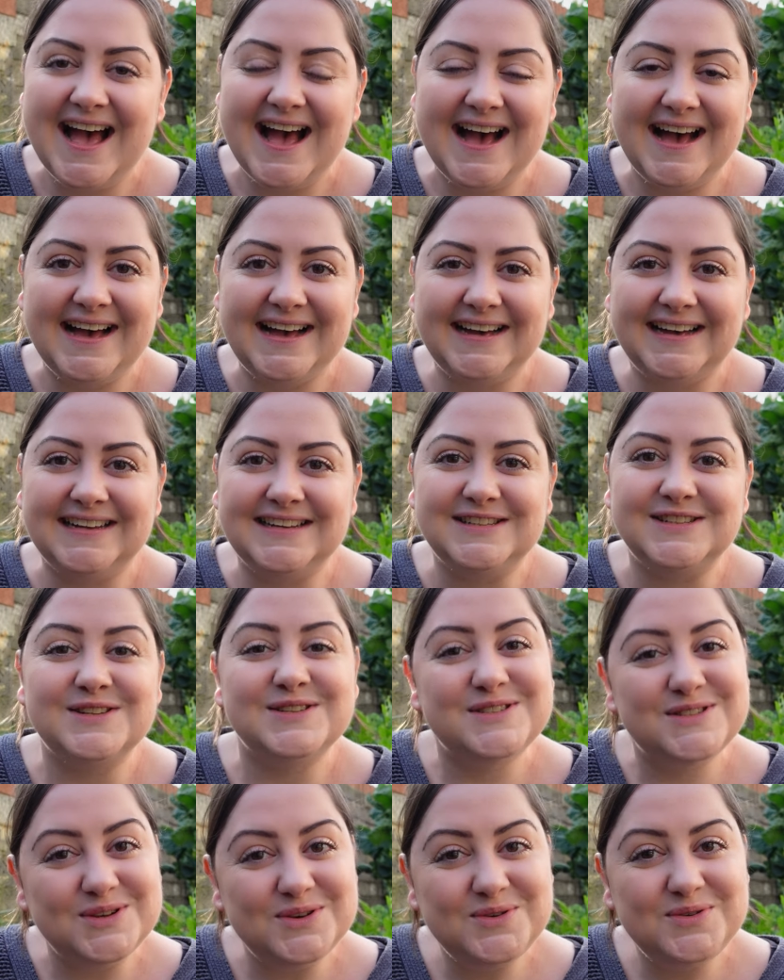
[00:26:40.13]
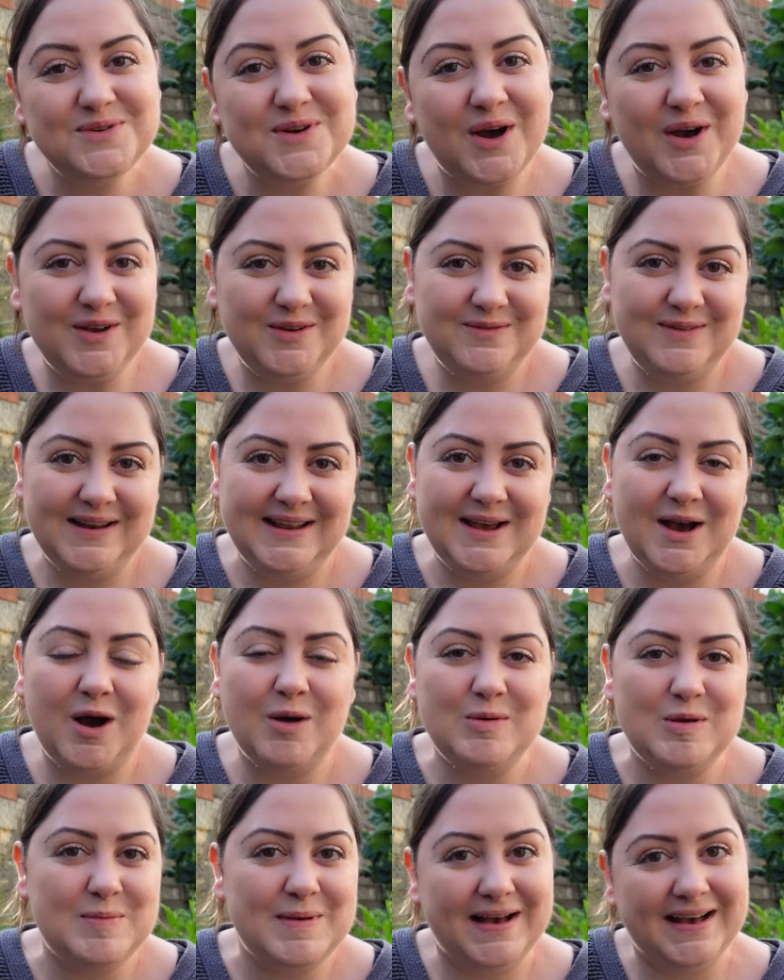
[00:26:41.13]
And soon, hopefully,
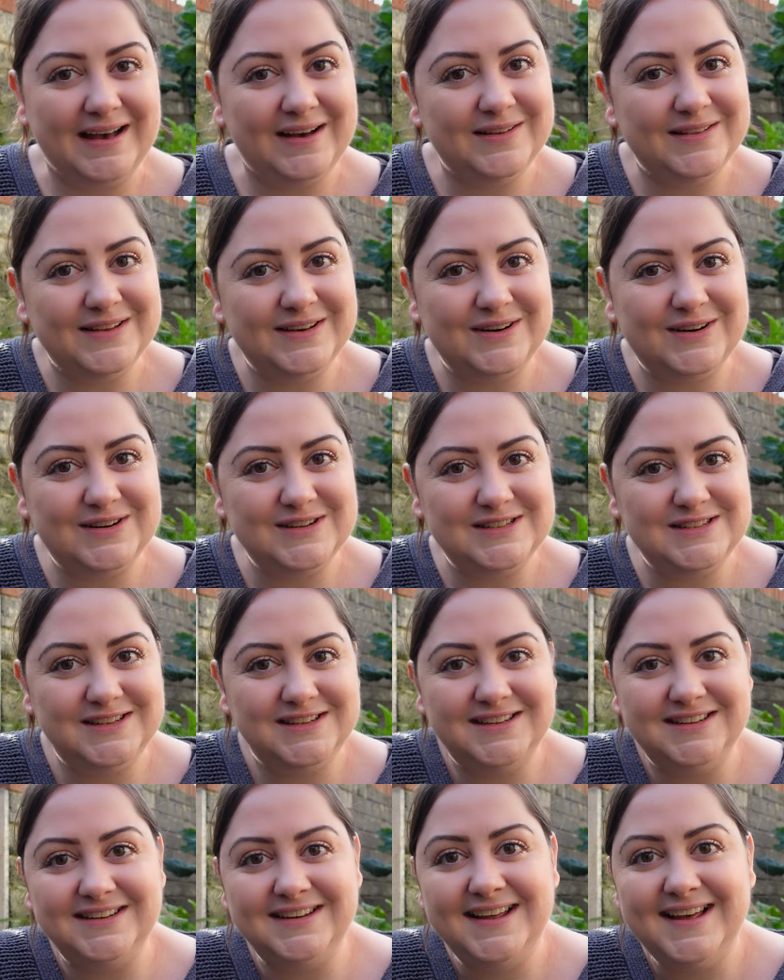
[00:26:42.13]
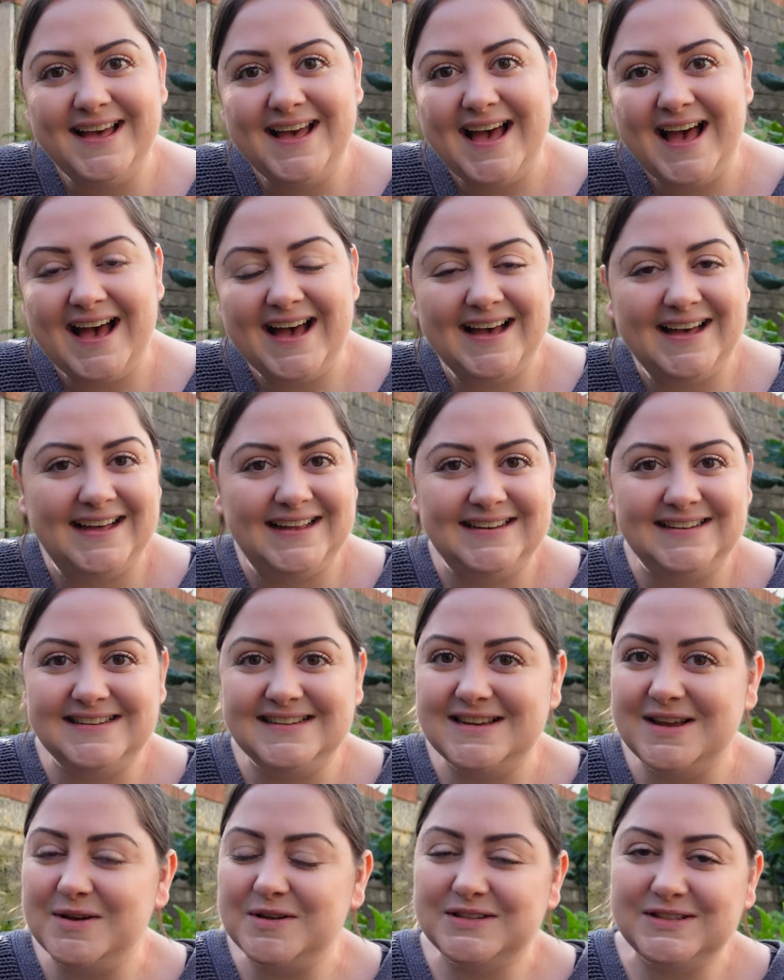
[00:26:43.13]
I'll be back out in the garden
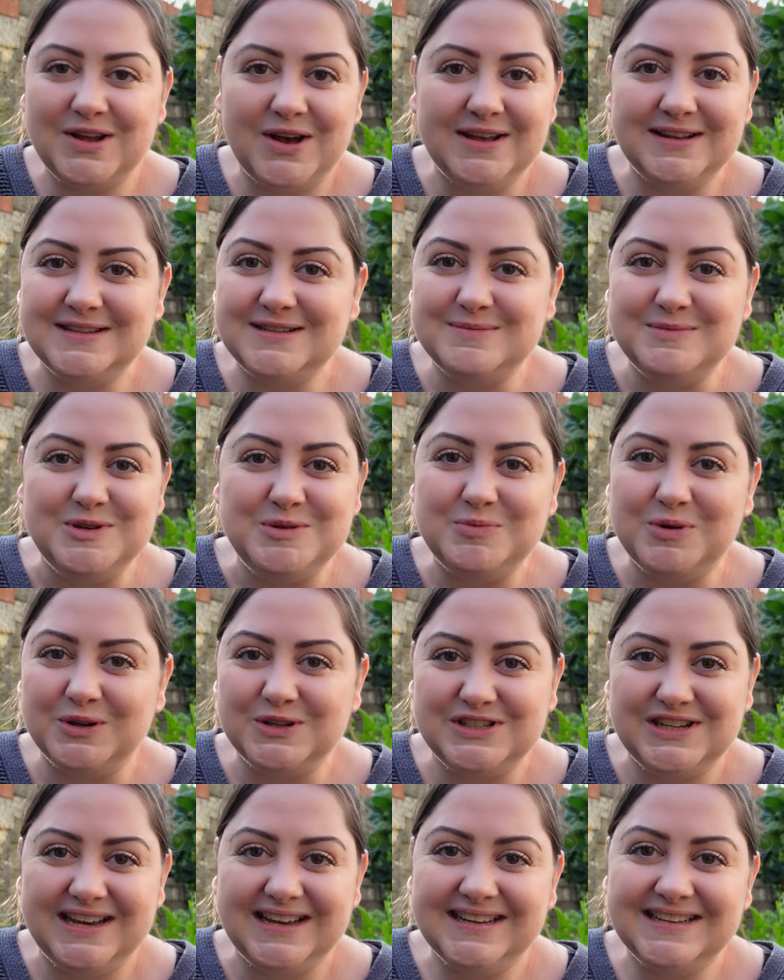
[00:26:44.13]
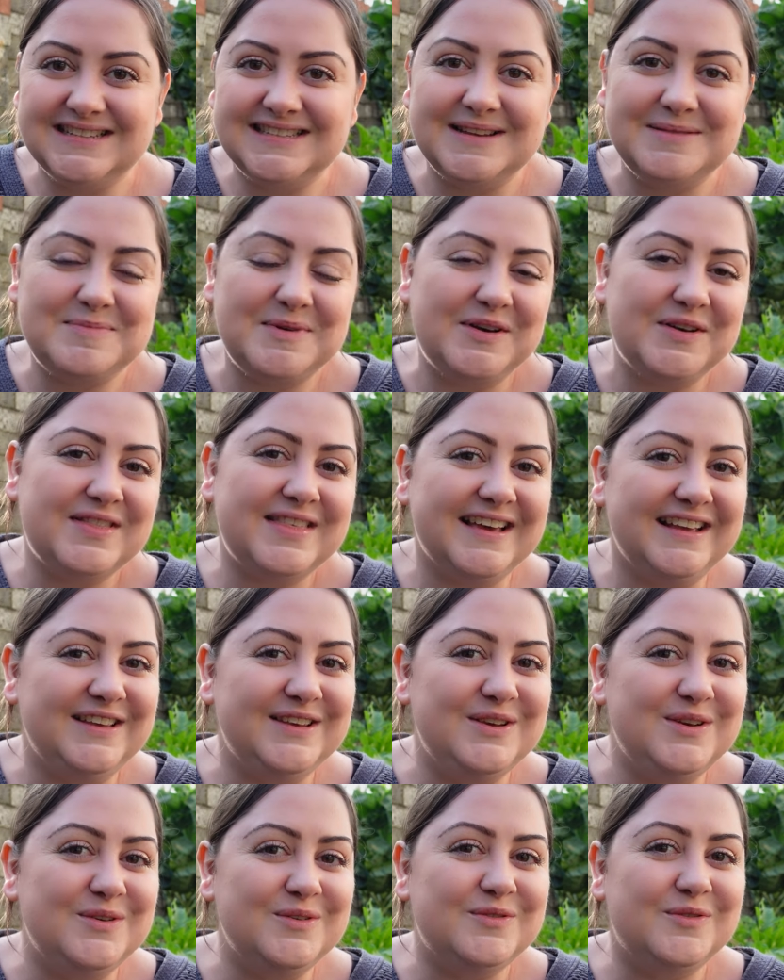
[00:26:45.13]
and starting some new projects. But
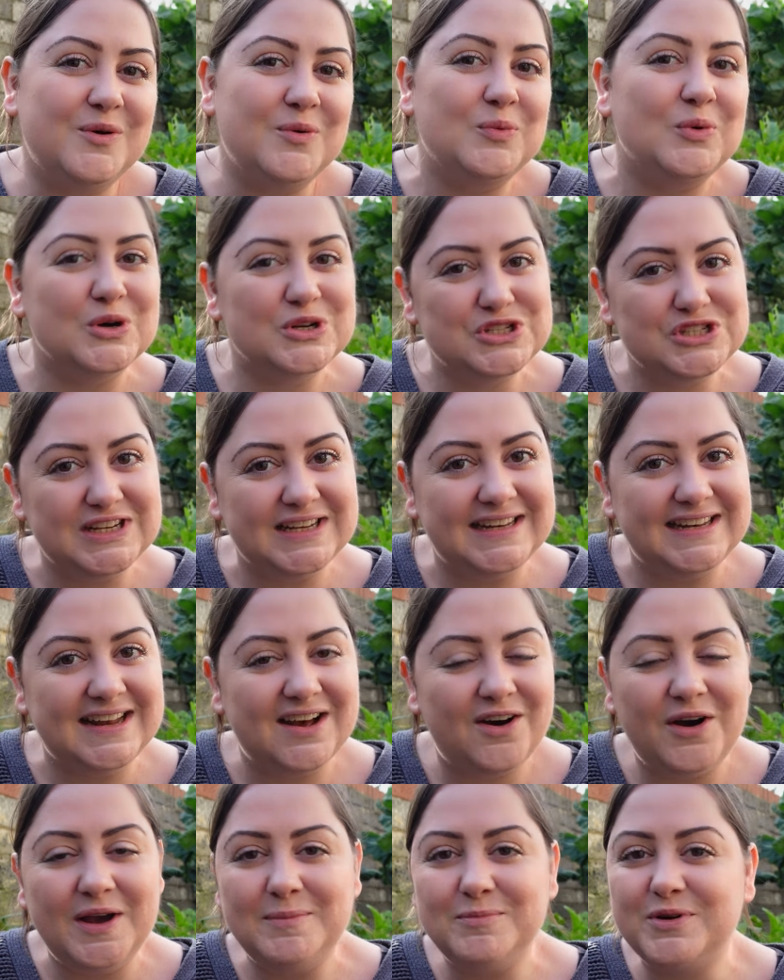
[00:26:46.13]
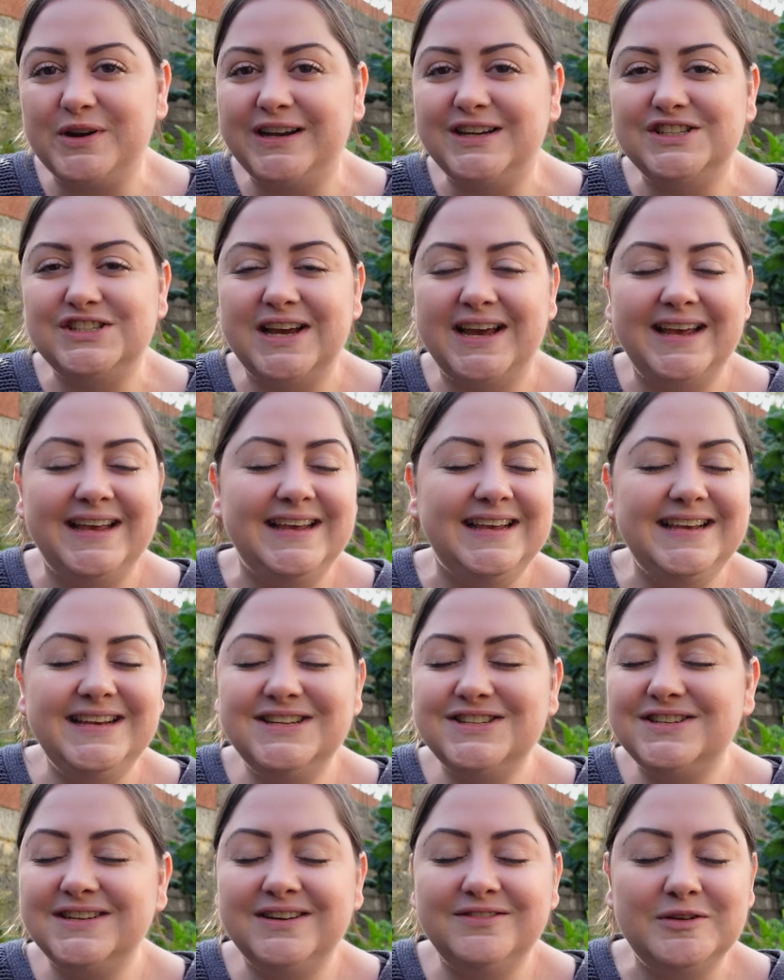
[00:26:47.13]
thank you for watching. I appreciate
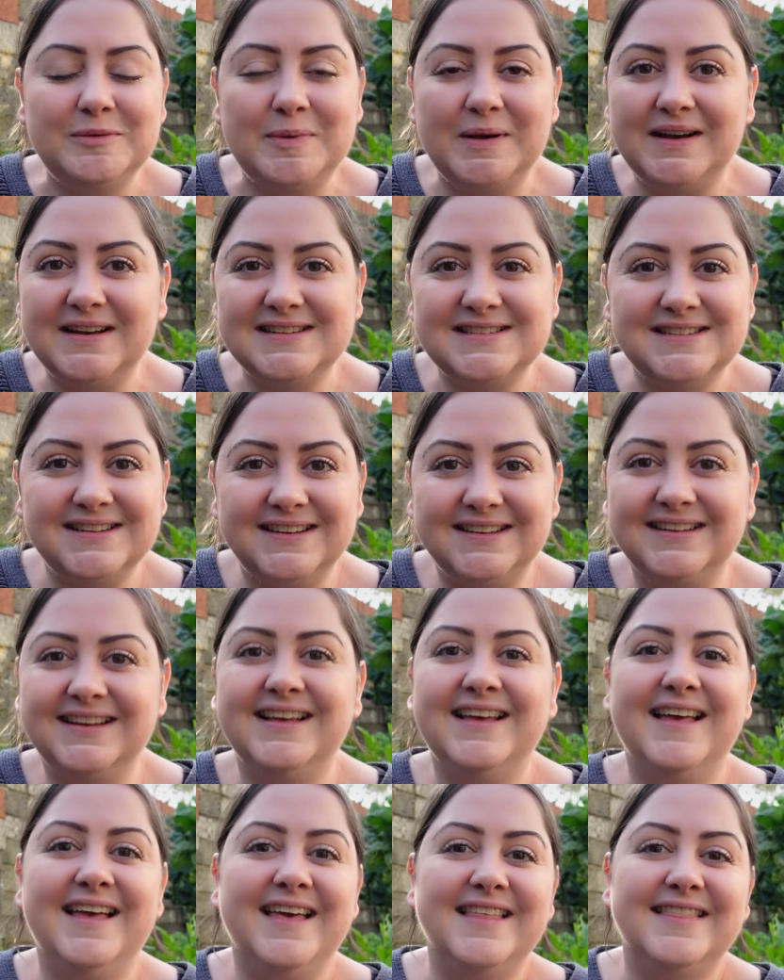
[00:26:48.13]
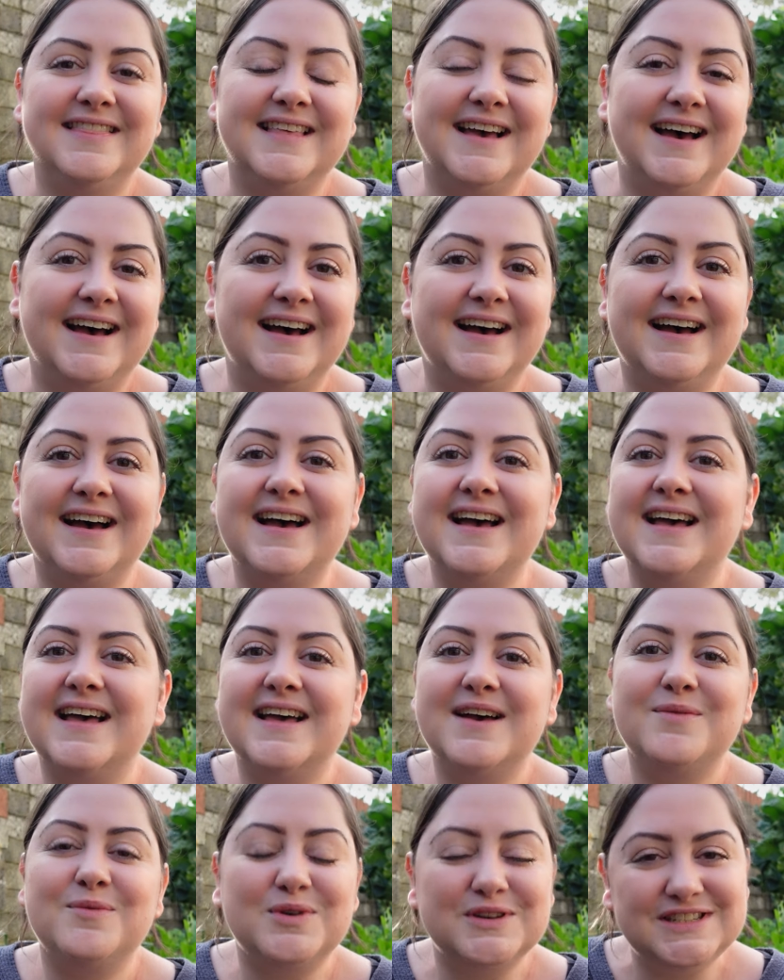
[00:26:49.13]
each and every person that
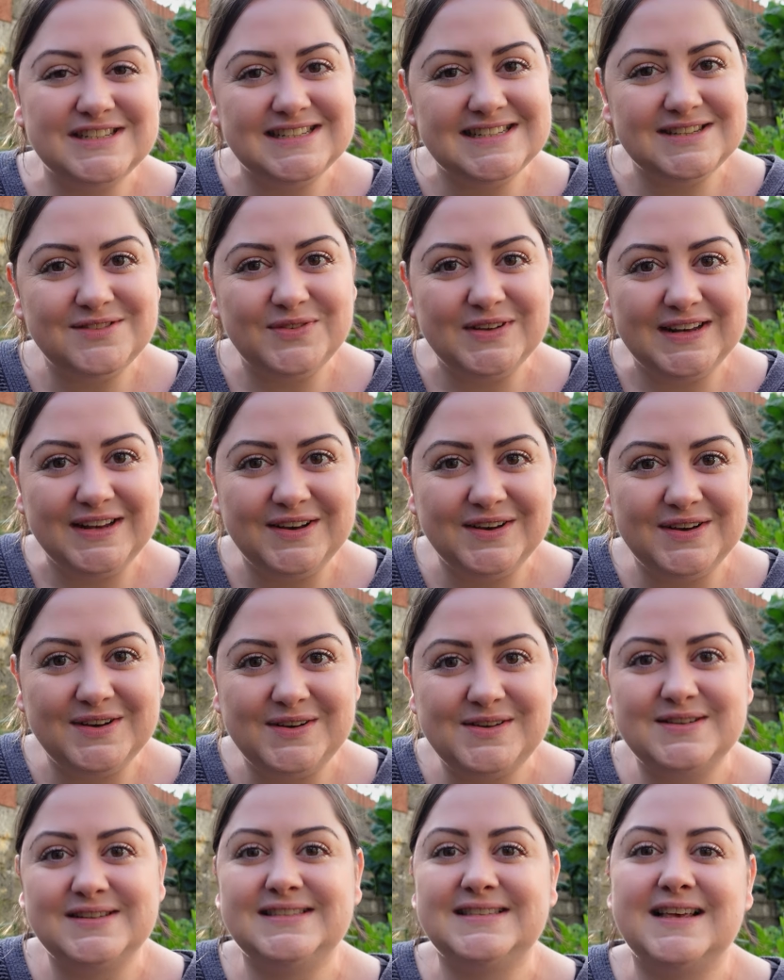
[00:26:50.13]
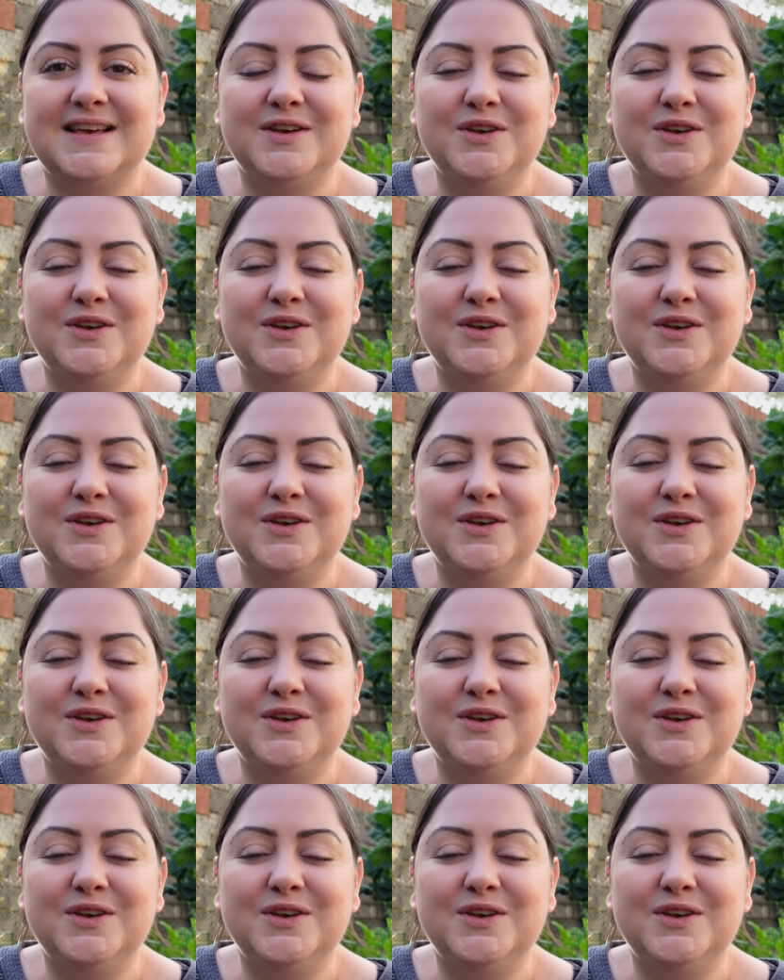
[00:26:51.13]
watches the videos.